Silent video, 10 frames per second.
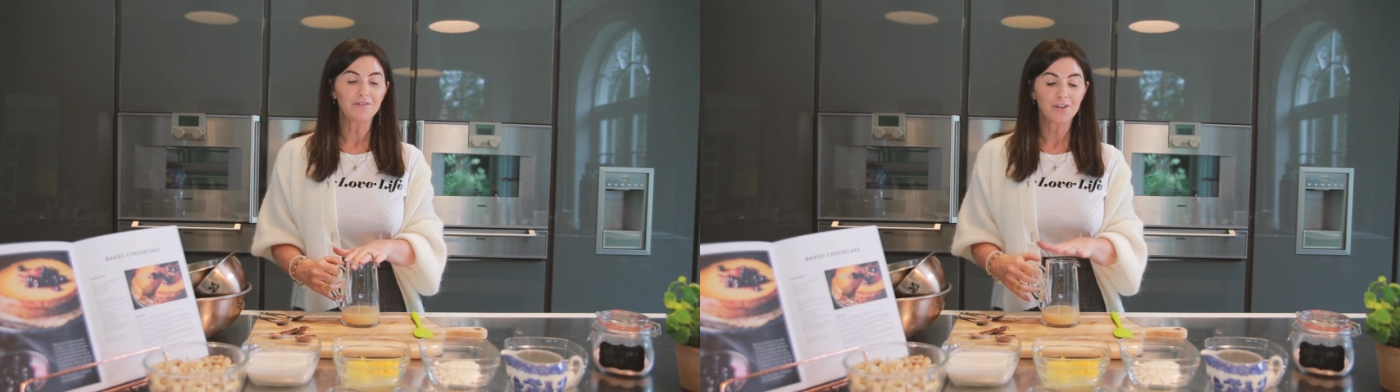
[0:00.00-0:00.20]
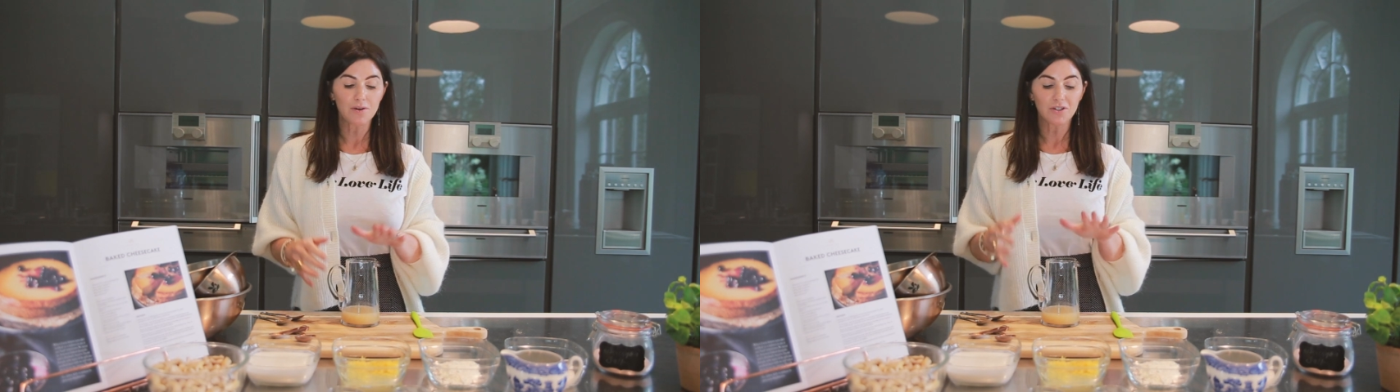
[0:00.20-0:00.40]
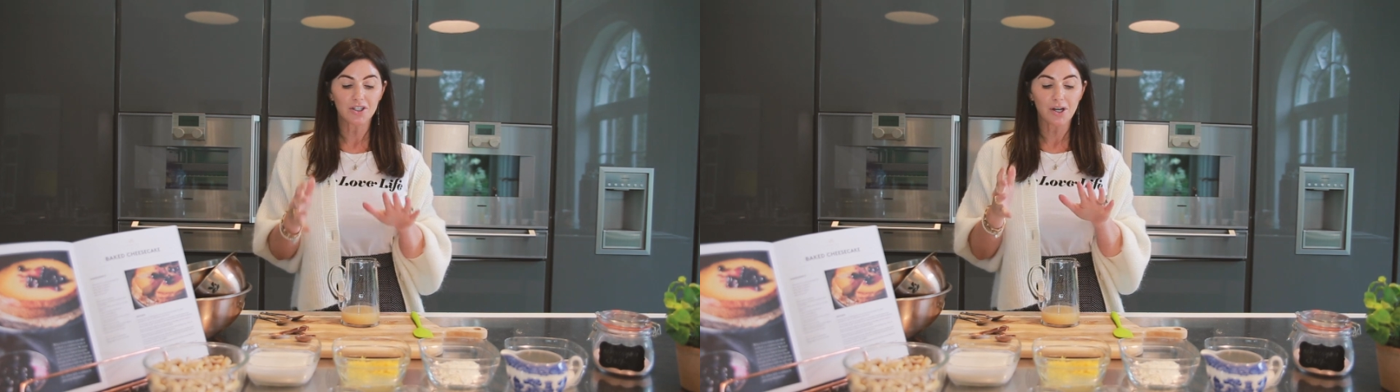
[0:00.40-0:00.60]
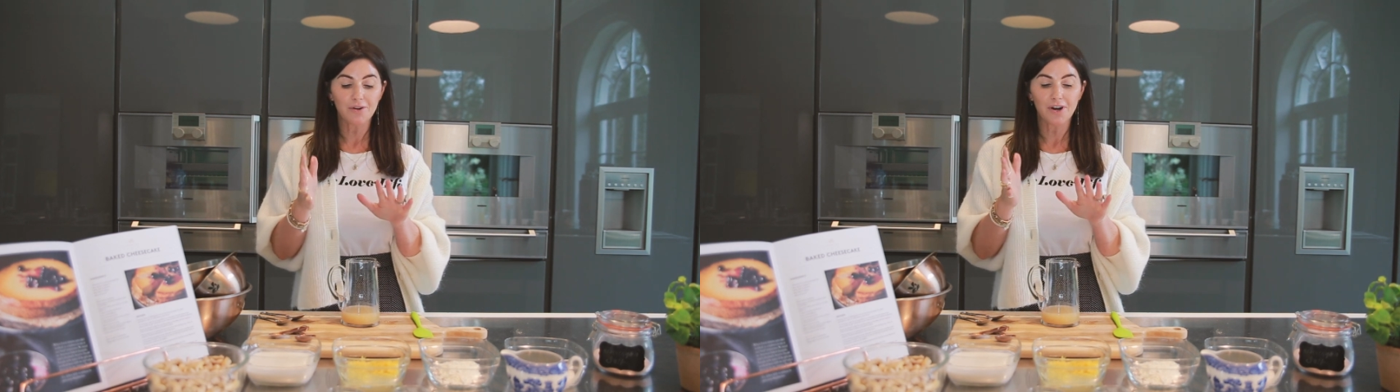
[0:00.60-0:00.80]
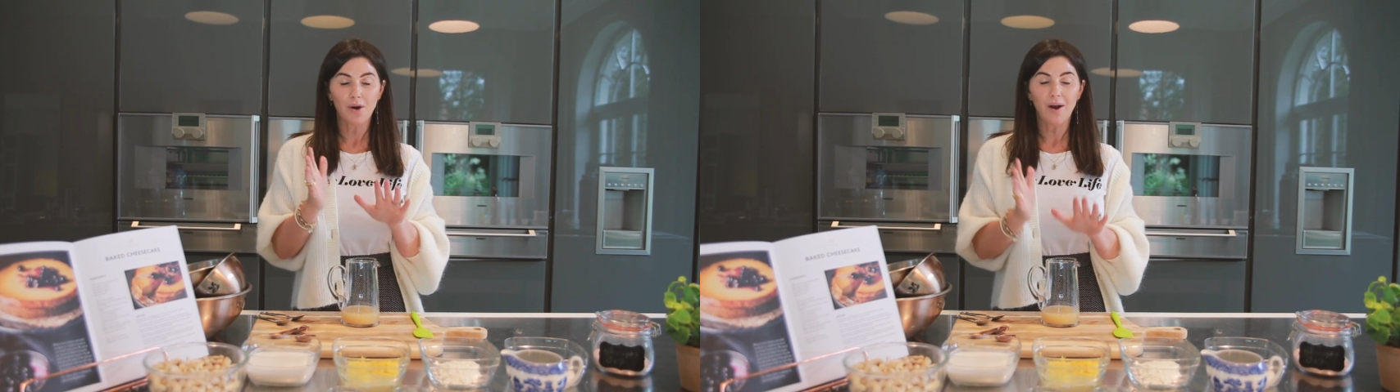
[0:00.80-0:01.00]
For those that
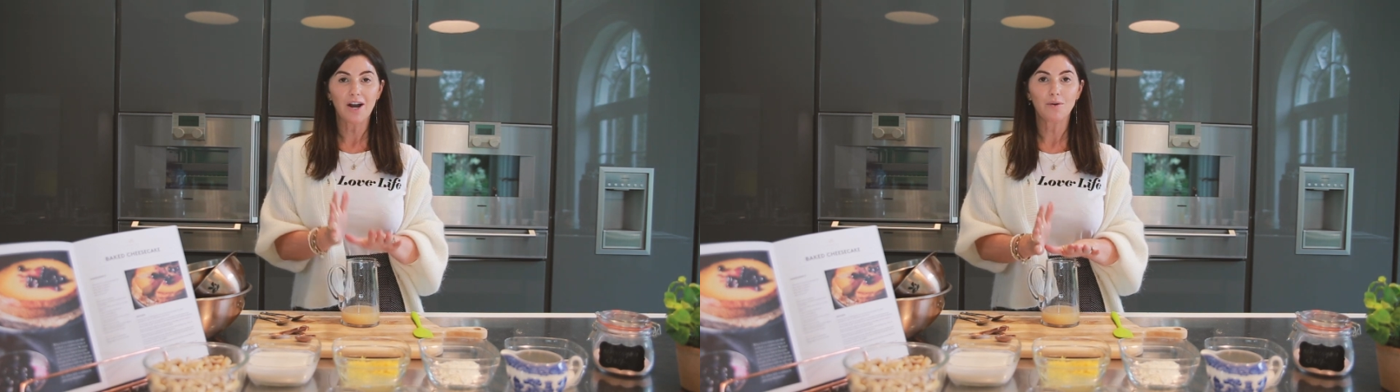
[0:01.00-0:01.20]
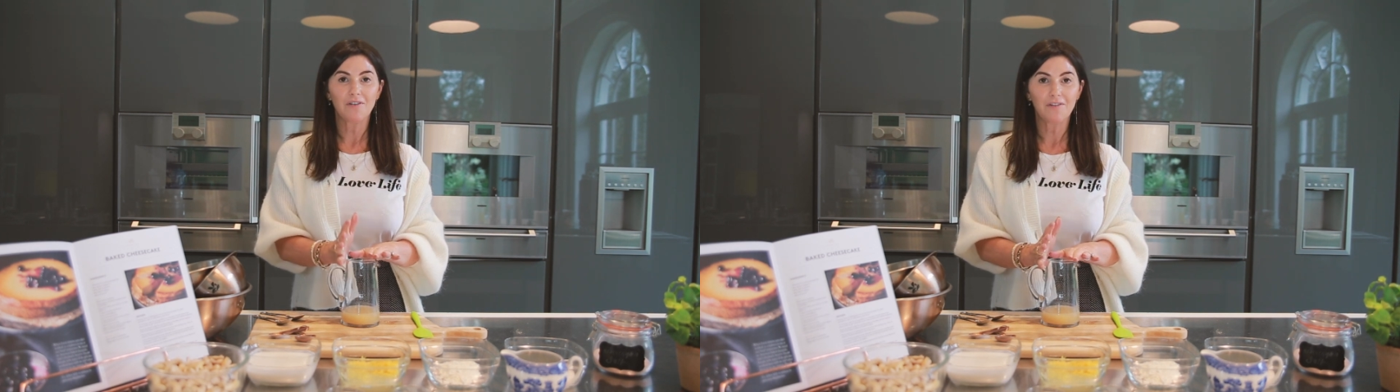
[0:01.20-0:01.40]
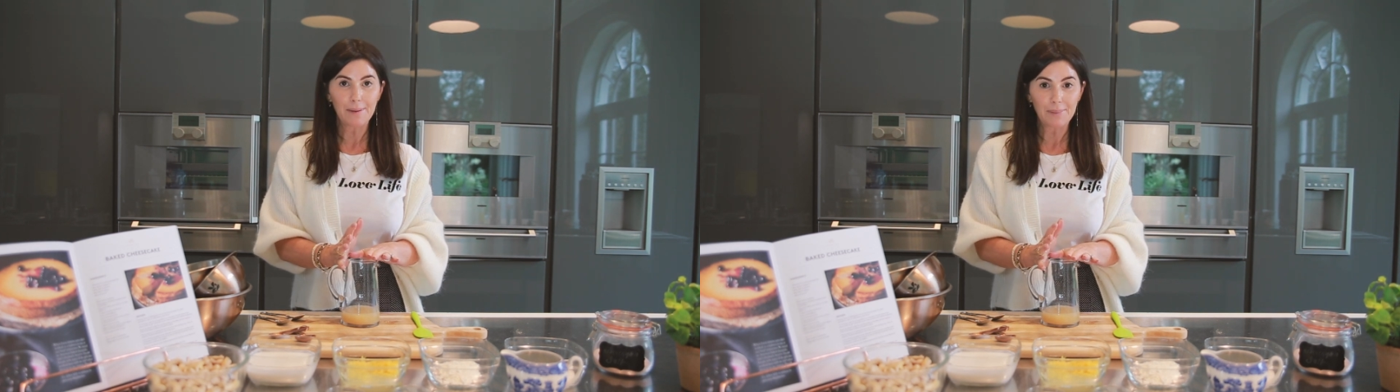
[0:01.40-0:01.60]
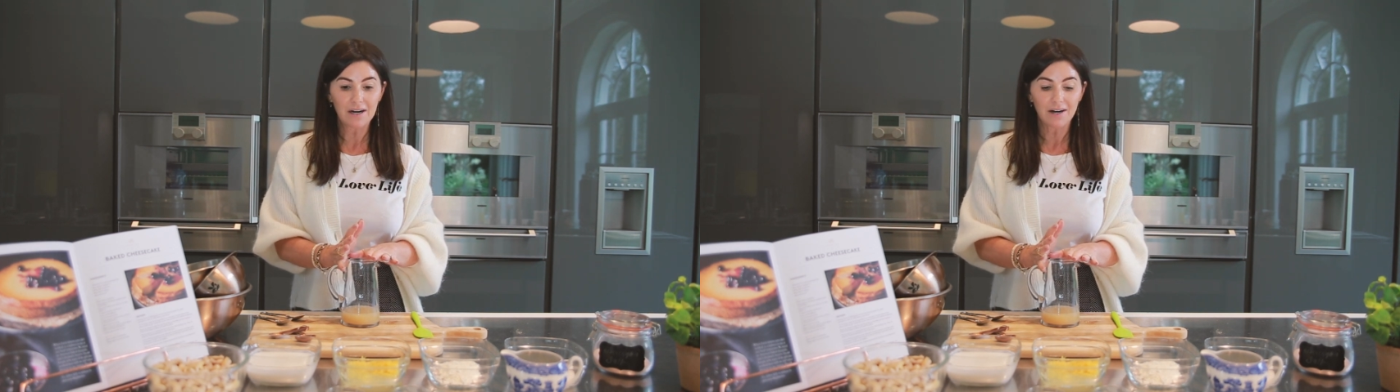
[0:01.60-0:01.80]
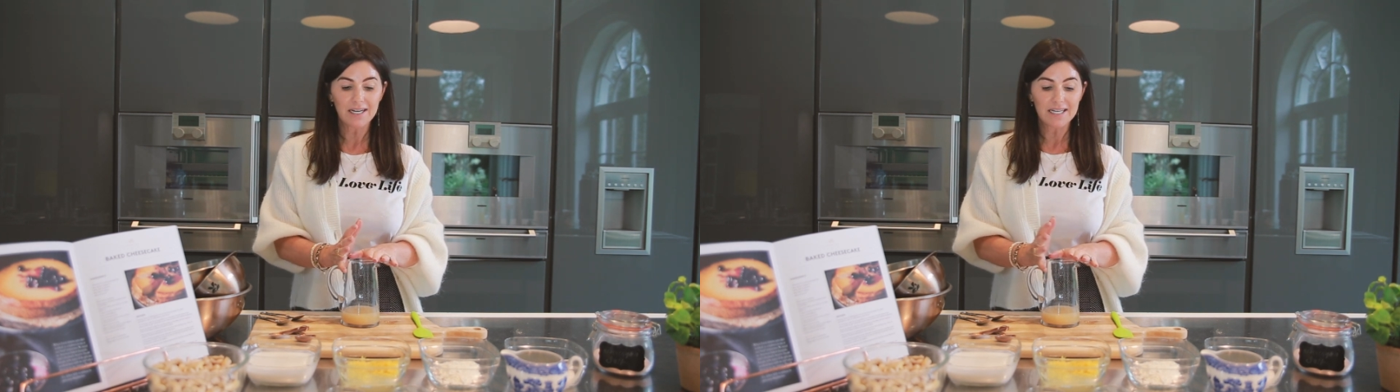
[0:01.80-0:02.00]
don't know,
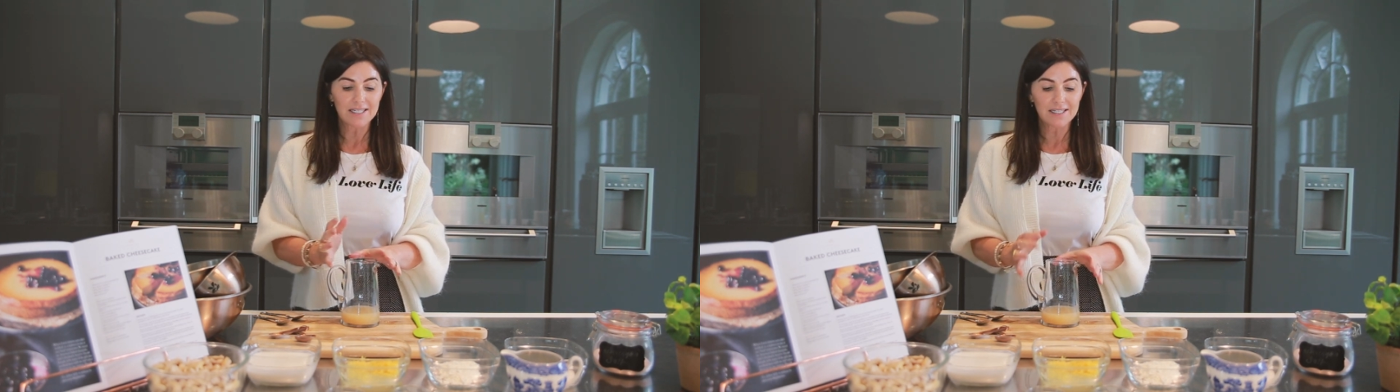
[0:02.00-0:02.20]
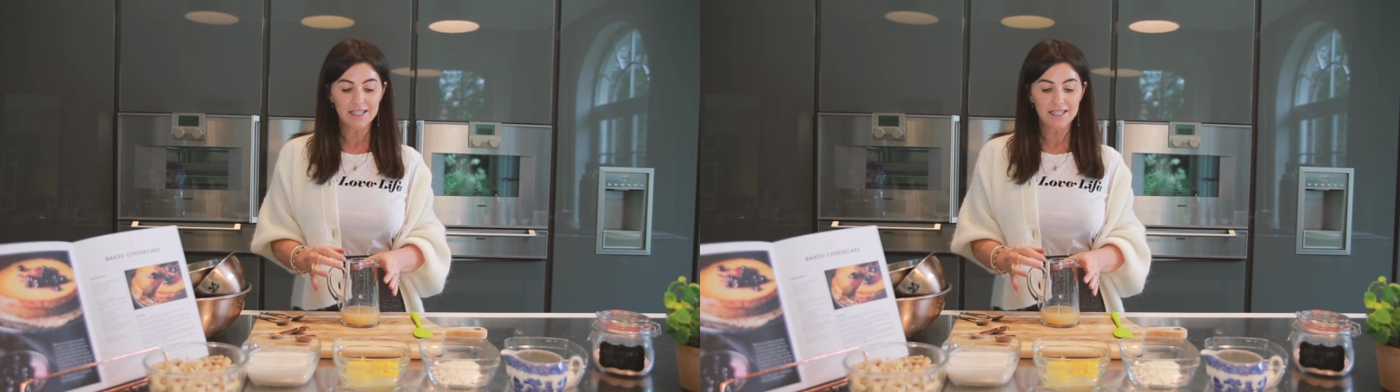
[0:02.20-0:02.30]
aquafaba is